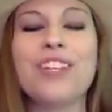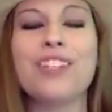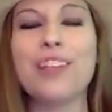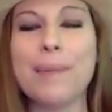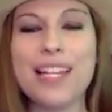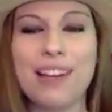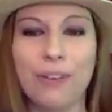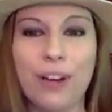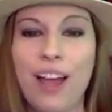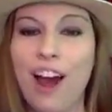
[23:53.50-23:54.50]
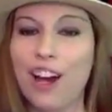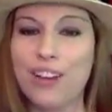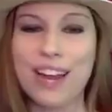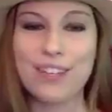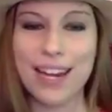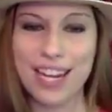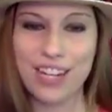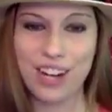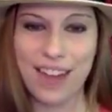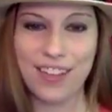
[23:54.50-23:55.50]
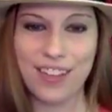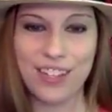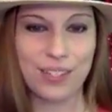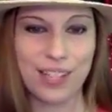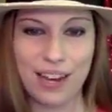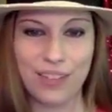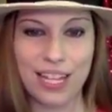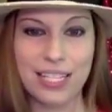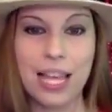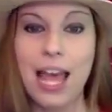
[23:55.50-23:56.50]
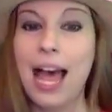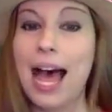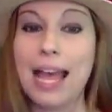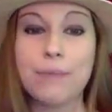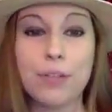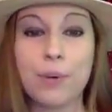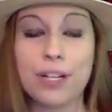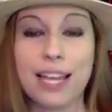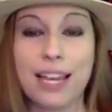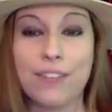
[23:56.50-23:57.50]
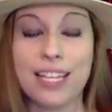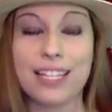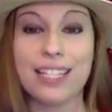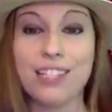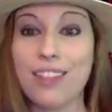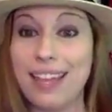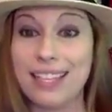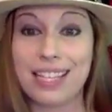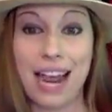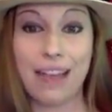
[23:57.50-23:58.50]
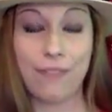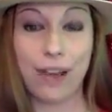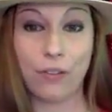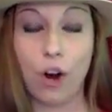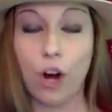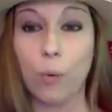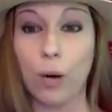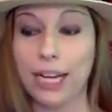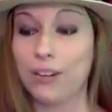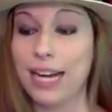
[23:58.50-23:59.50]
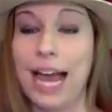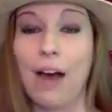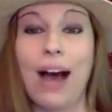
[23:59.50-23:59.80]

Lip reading: So let me know, are you guys ready to try this? Are you excited for this? I am super excited for this. These are the things that I have found are working right now.